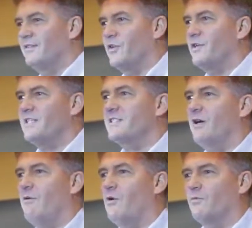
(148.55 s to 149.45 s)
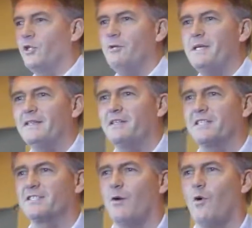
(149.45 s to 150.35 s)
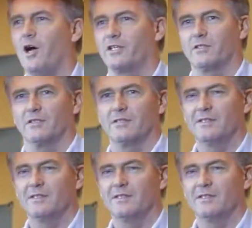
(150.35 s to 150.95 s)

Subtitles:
There is no, what do you mean there is no water?